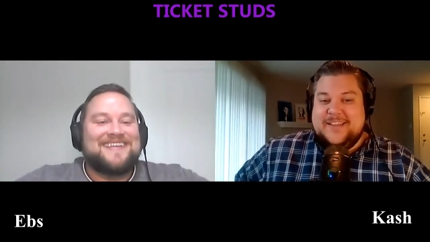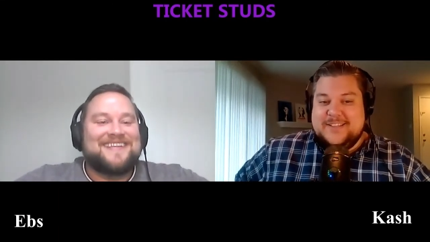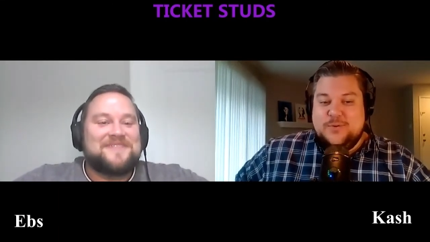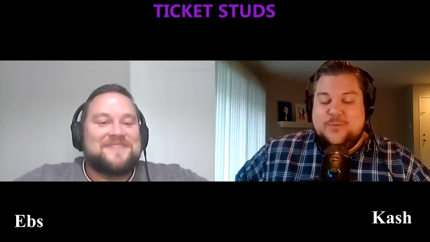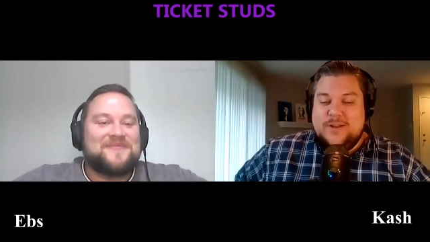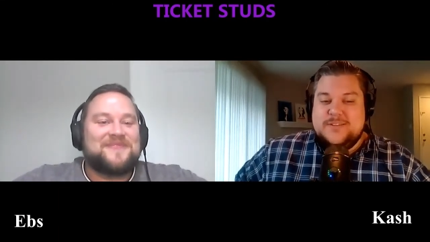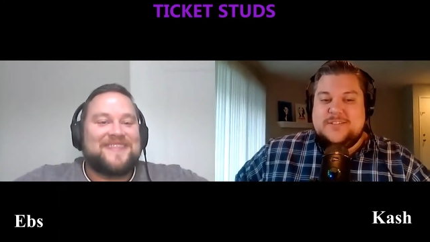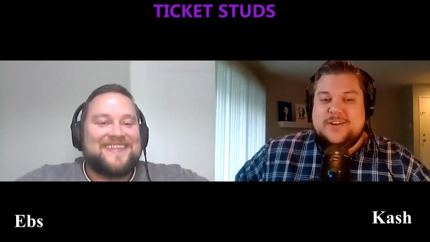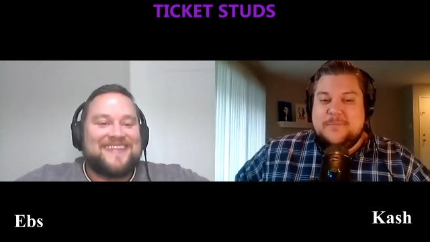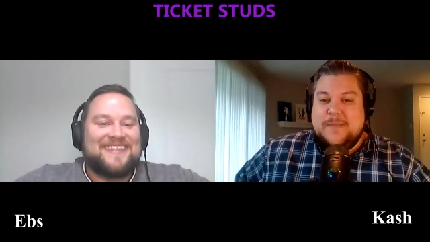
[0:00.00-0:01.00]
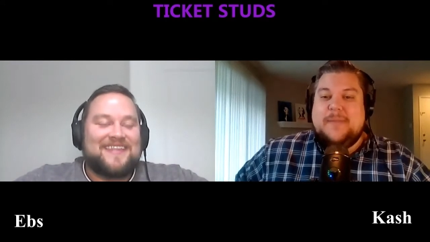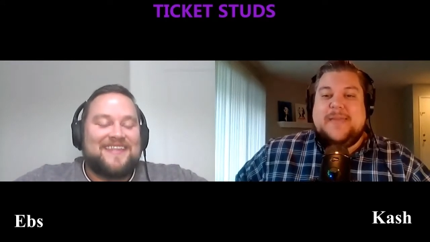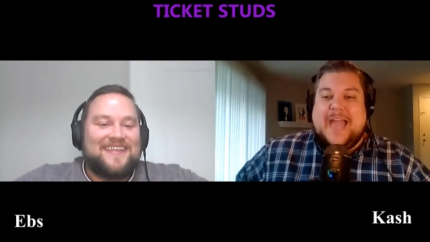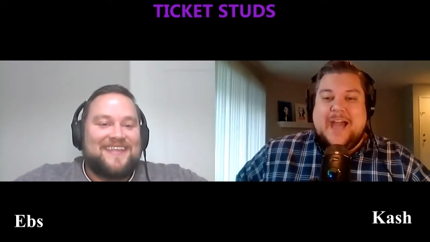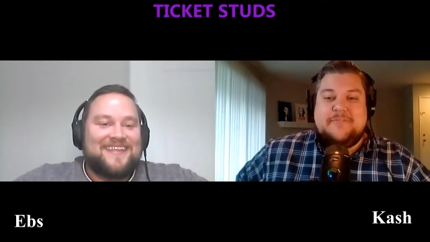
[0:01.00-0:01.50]
Speaker 1: It's a one star,
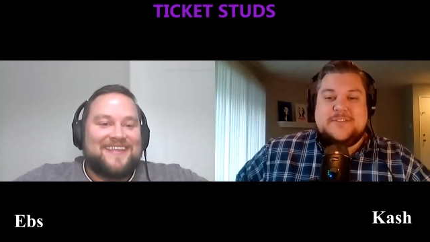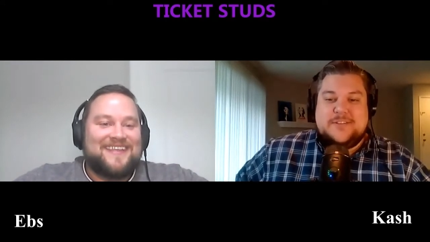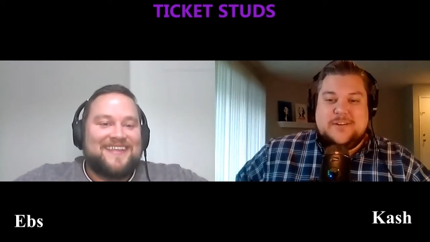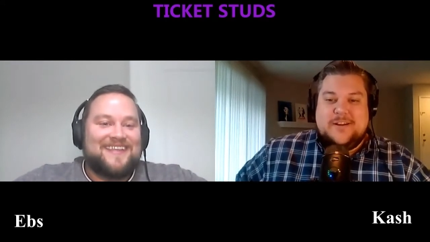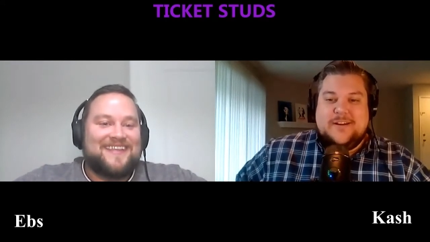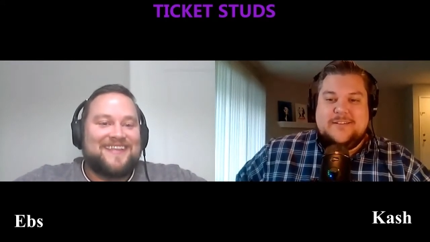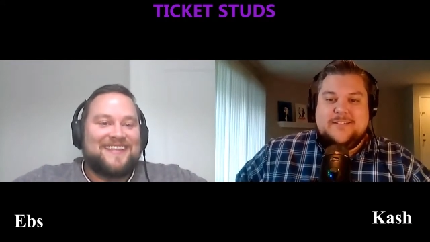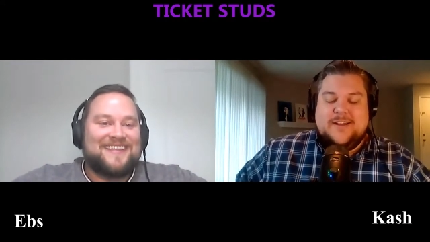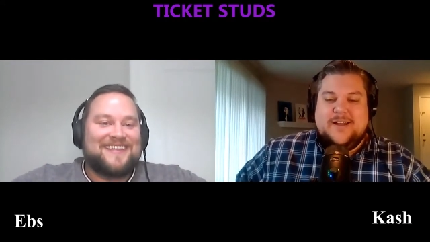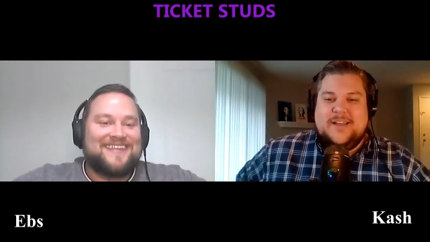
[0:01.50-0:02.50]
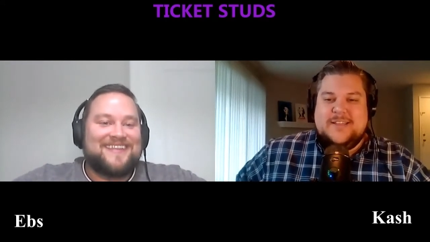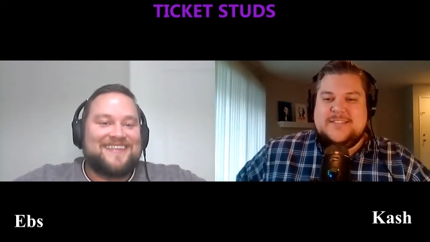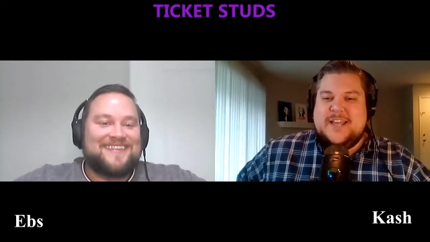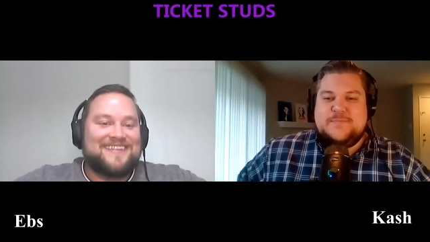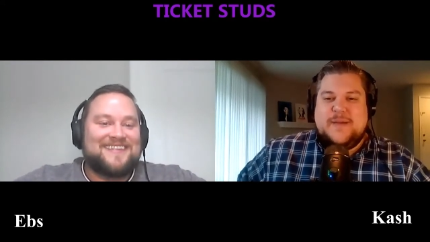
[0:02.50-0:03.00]
maybe half a star. Uh, it's
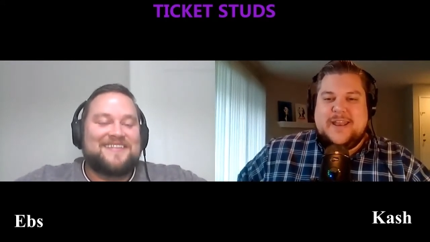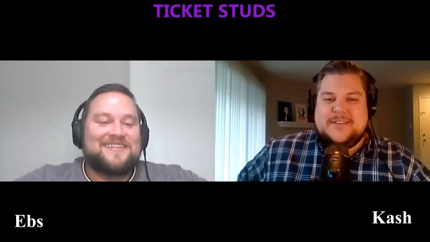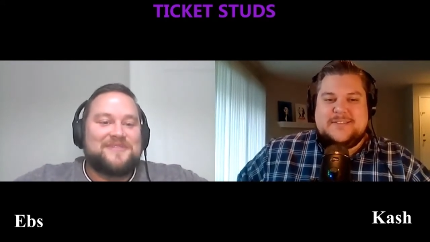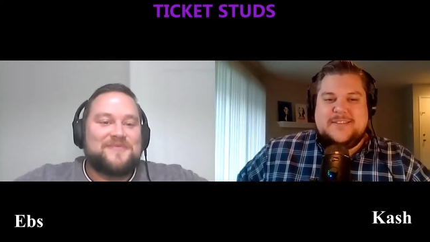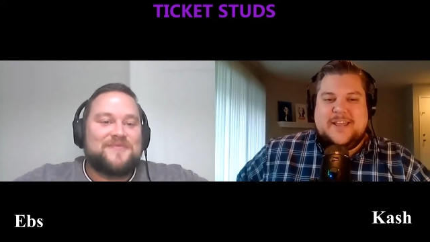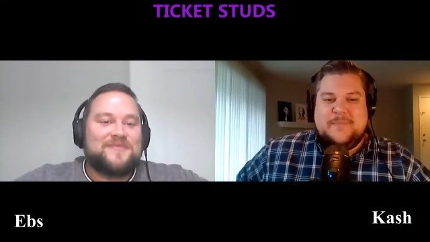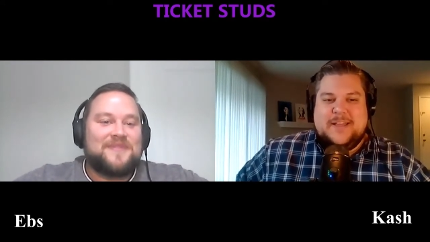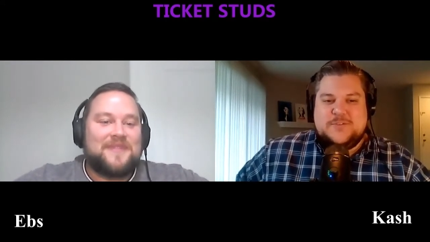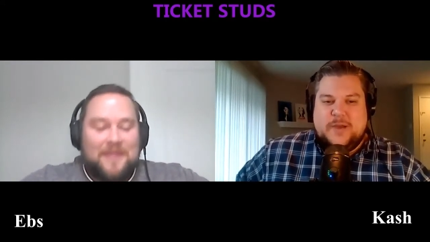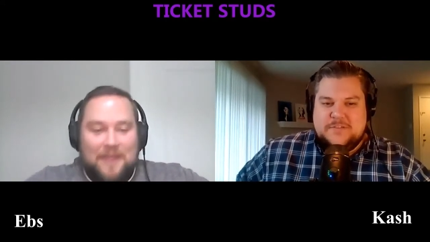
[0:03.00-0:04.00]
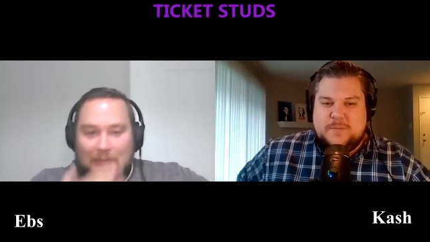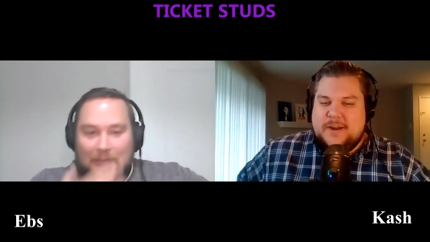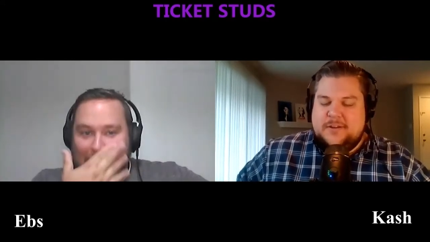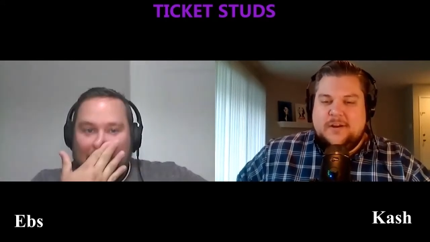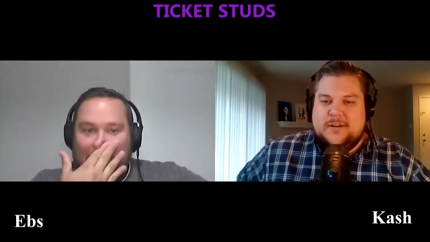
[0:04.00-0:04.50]
not as bad as Hitman's Wife's
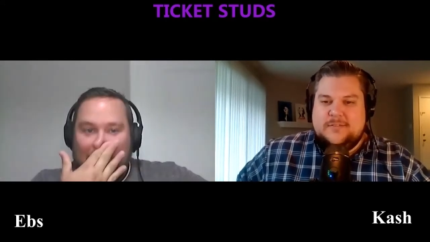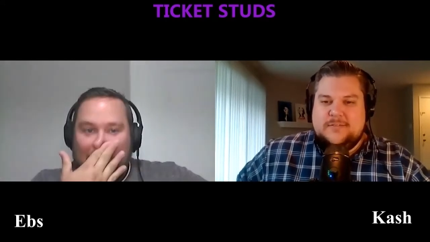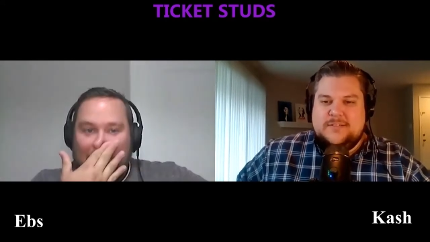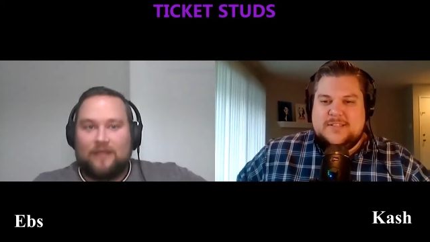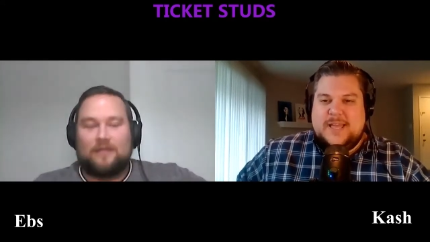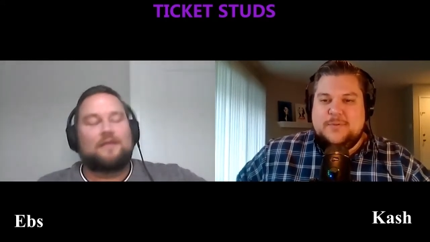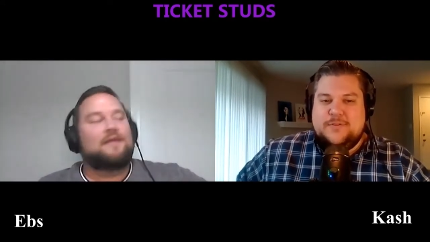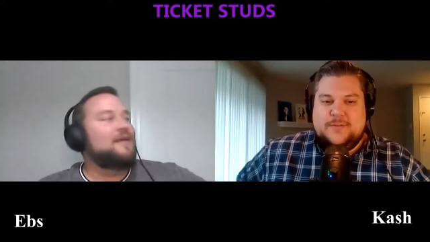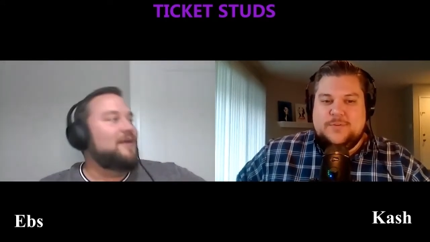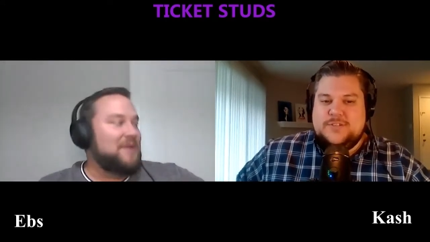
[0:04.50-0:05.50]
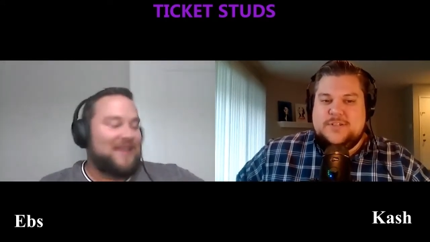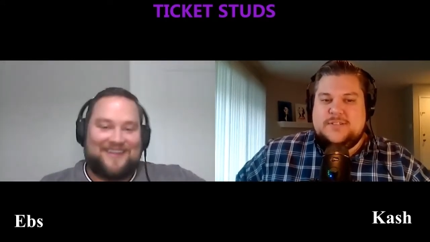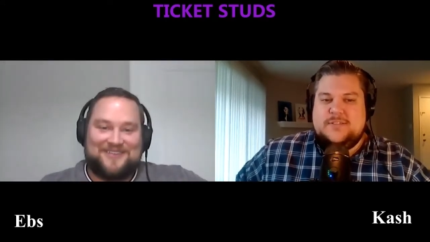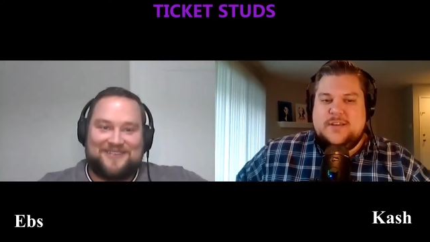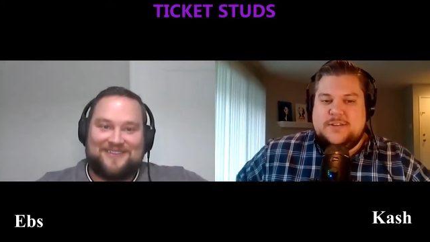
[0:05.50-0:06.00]
Bodyguard because that movie oh was
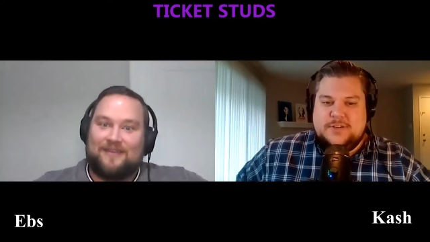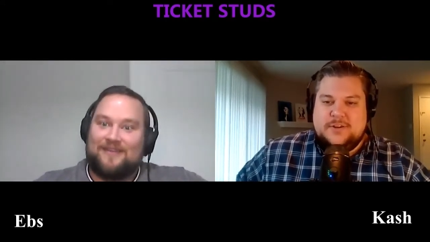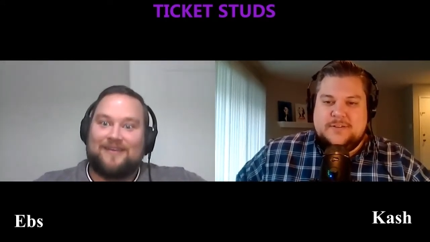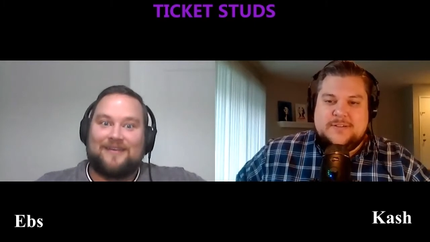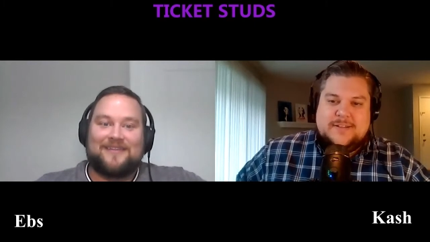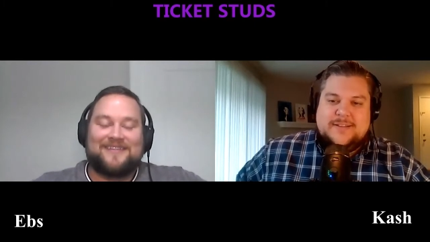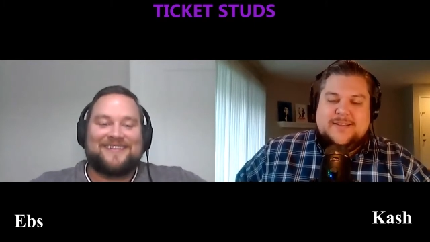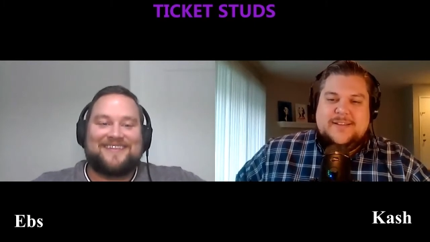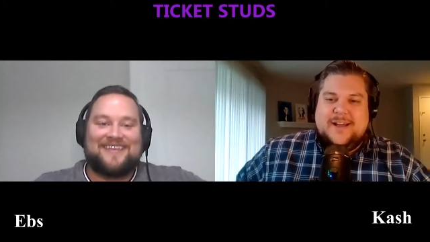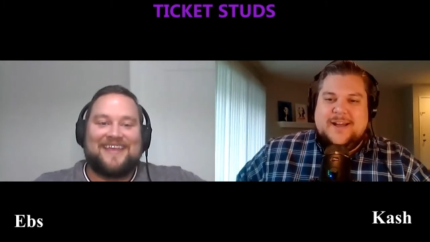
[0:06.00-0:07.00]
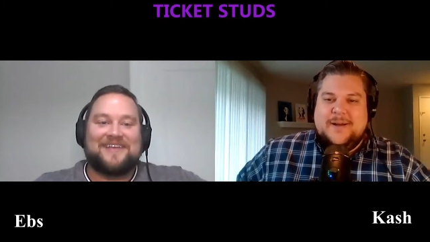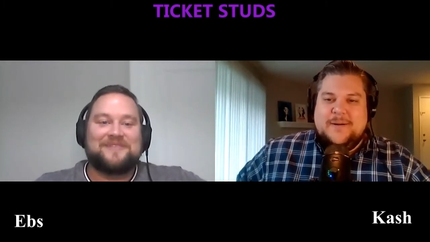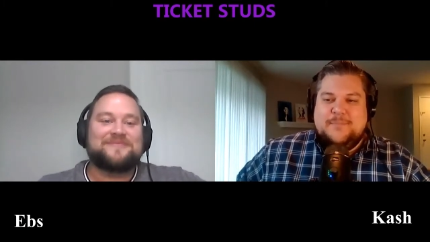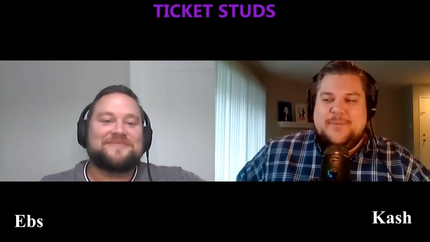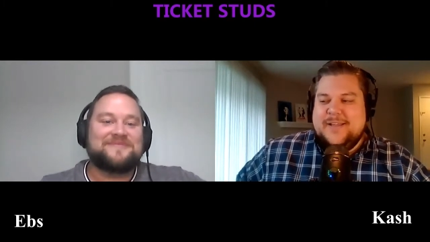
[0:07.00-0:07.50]
just uh, yeah.
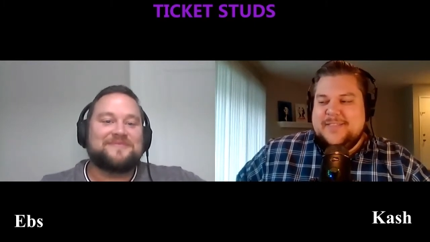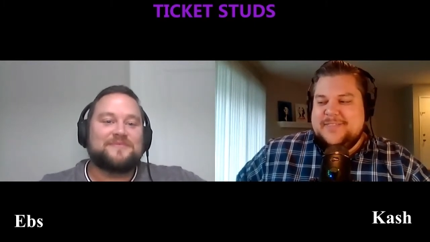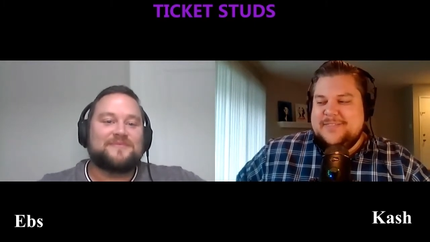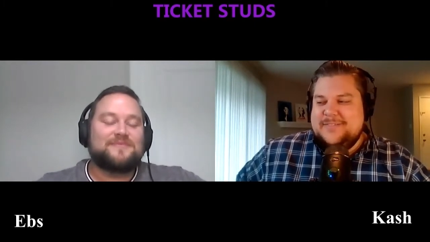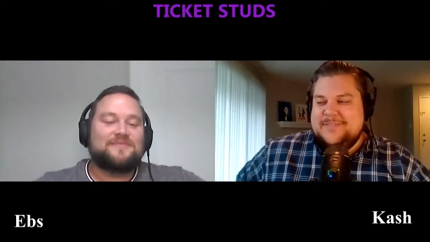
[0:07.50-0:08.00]
but